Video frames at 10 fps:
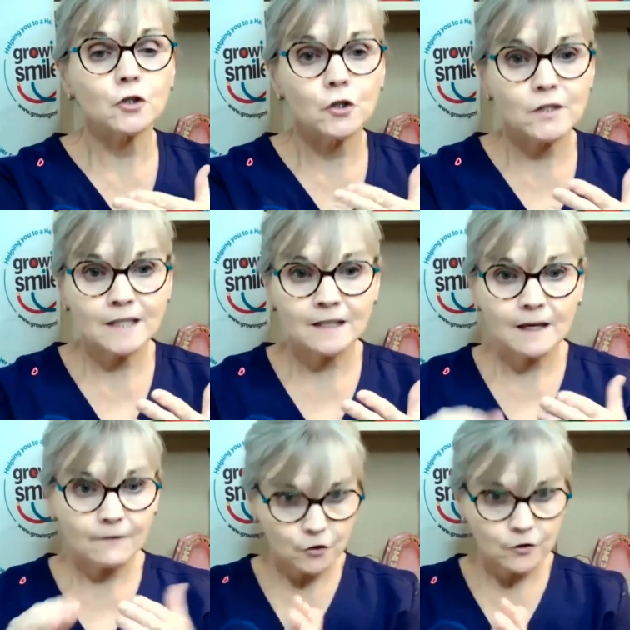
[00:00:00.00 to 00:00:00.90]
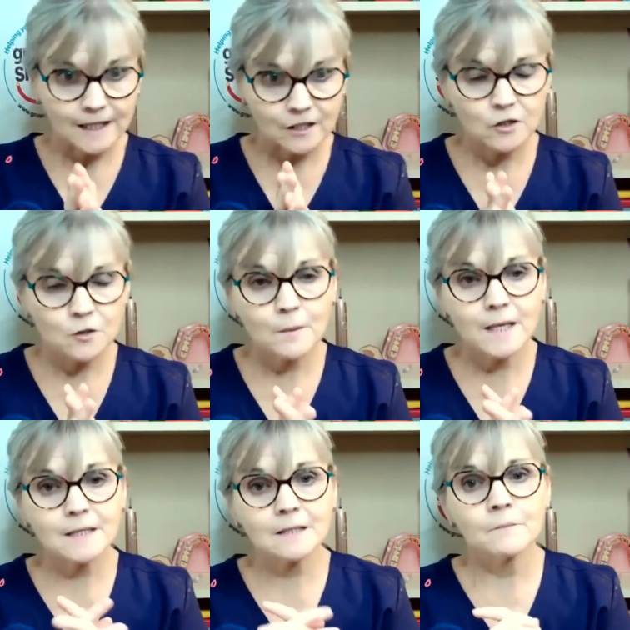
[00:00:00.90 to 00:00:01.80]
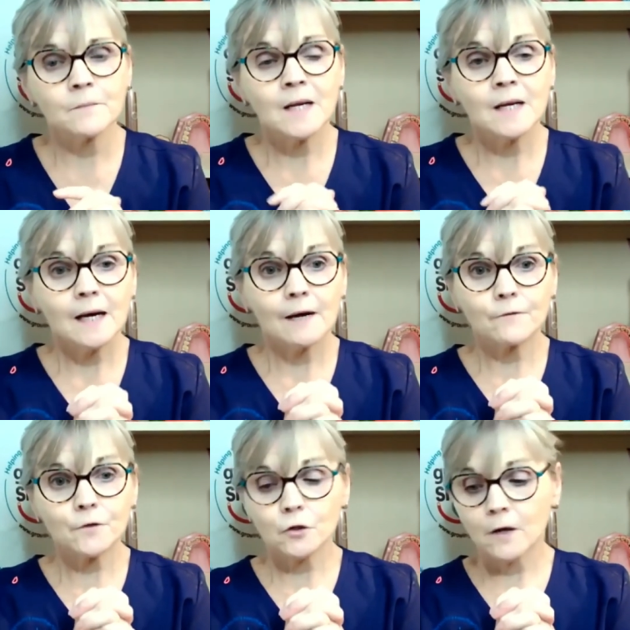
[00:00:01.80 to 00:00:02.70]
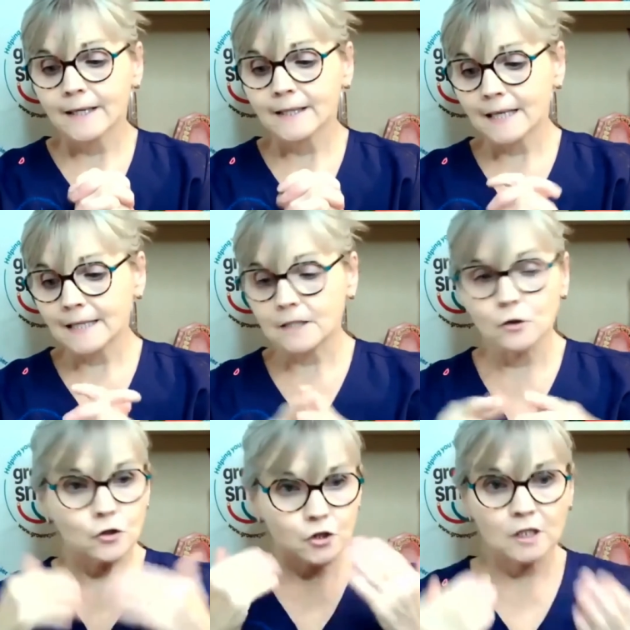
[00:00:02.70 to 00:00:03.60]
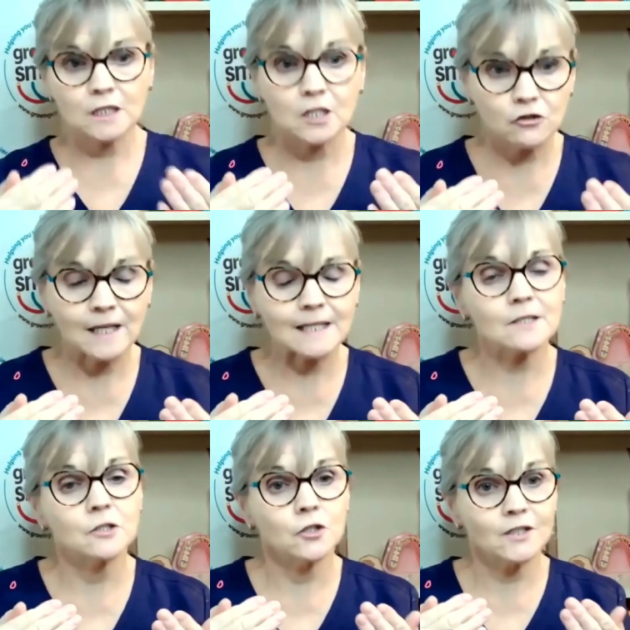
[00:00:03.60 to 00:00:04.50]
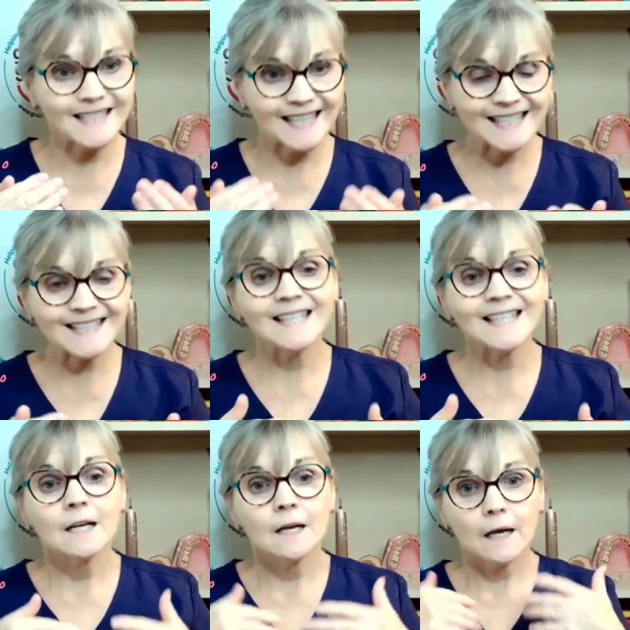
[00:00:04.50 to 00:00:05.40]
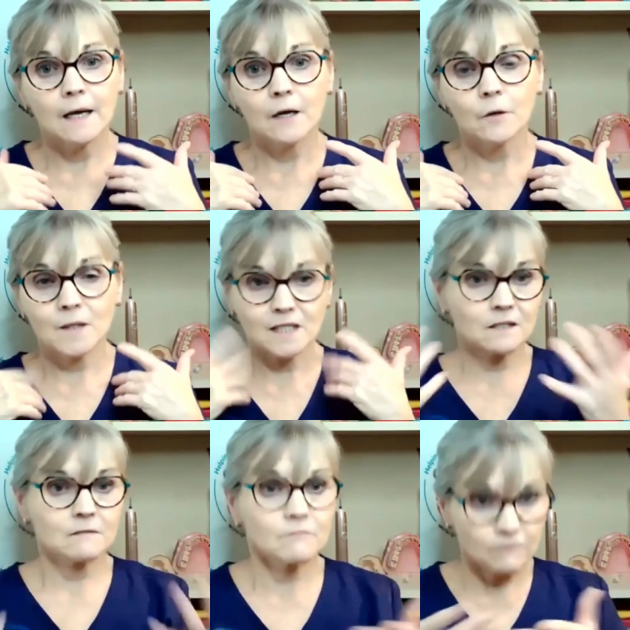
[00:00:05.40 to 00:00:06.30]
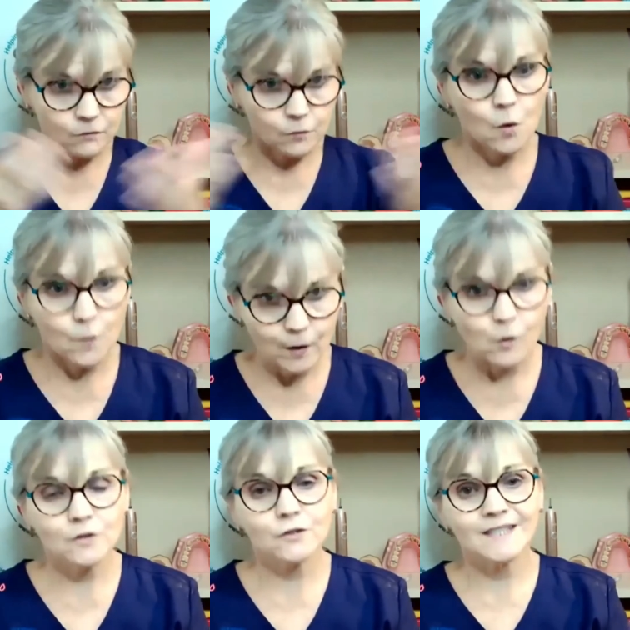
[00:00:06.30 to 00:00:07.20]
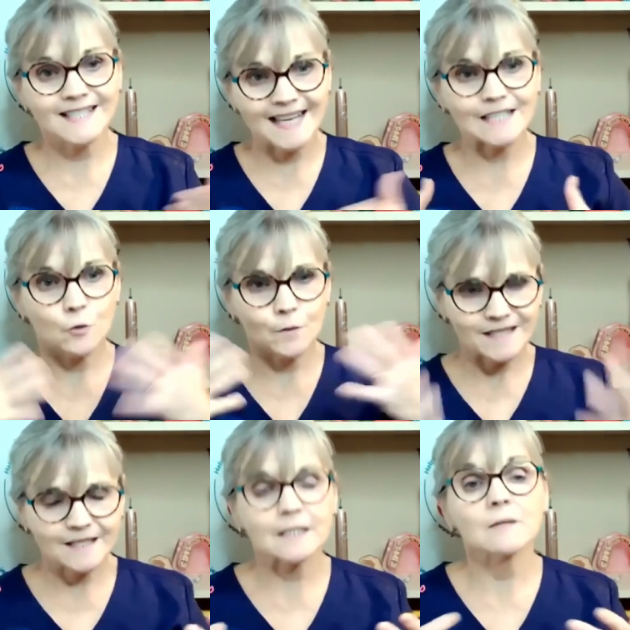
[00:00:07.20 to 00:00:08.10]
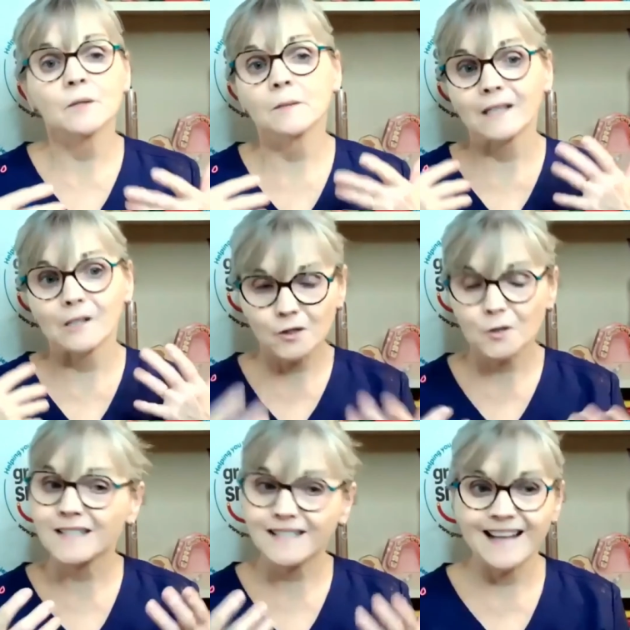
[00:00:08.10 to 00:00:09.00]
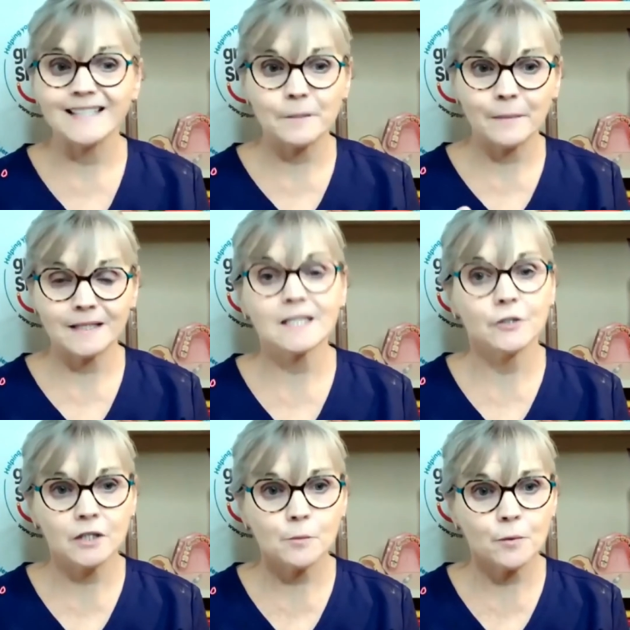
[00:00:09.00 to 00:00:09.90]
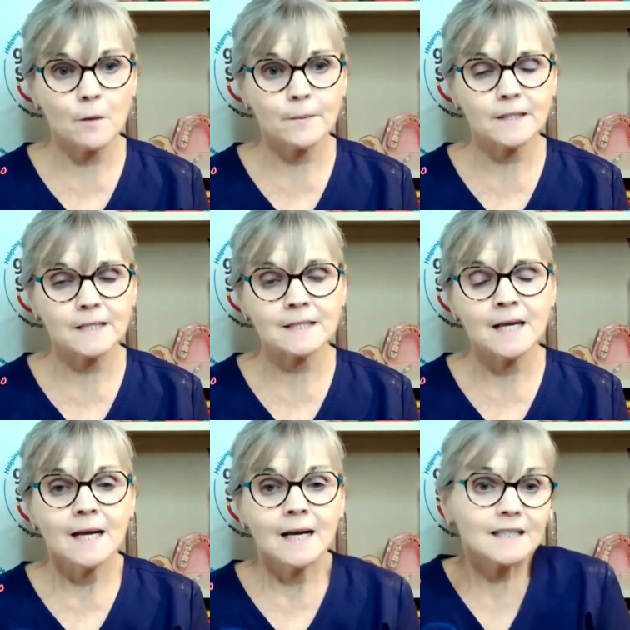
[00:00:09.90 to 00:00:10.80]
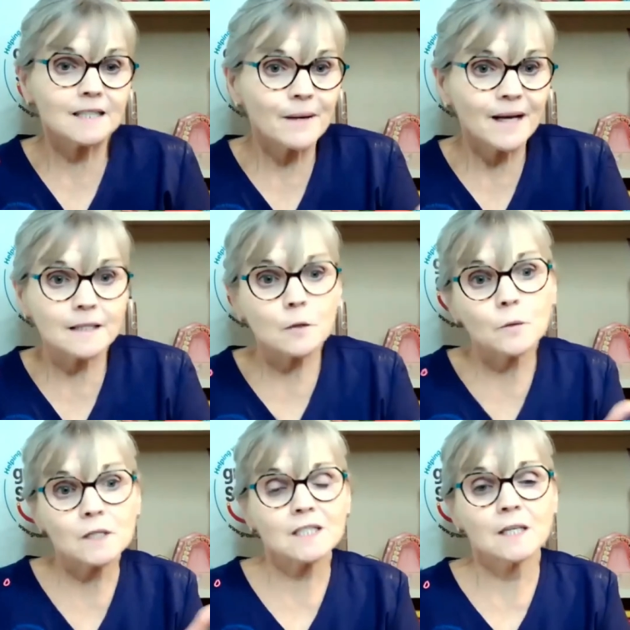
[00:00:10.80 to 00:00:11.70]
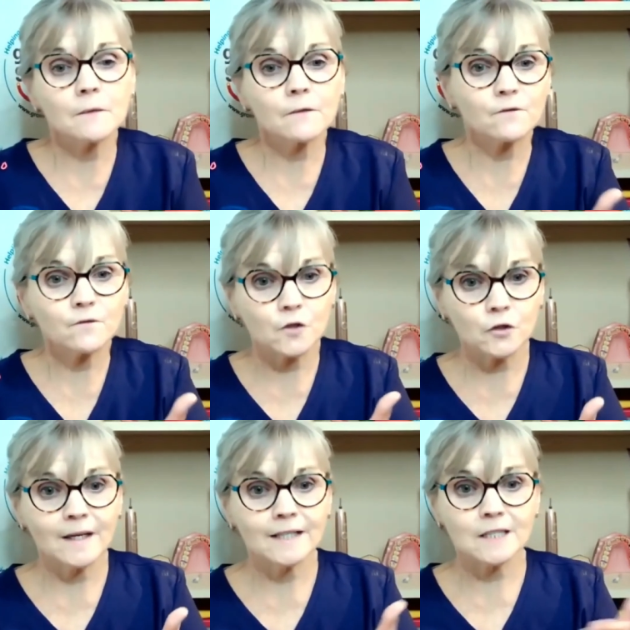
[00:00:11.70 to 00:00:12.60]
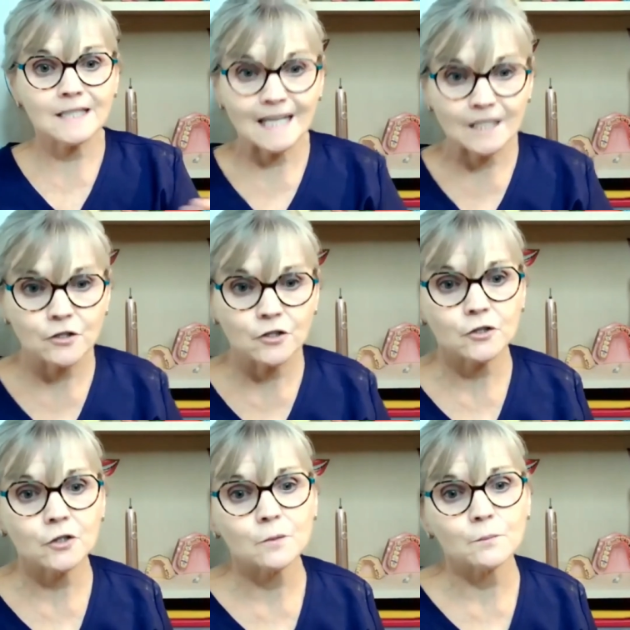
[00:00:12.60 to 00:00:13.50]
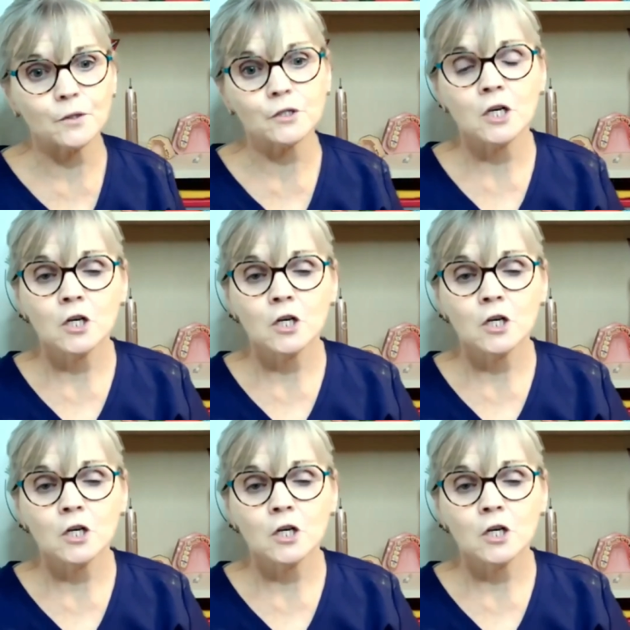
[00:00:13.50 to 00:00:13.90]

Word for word: using a fluoride toothpaste. And fluoride is not just strength in your teeth, uh, which is what we also tend to always think about, but also the antibacterial properties. And depending which type of fluoride is in your toothbrush,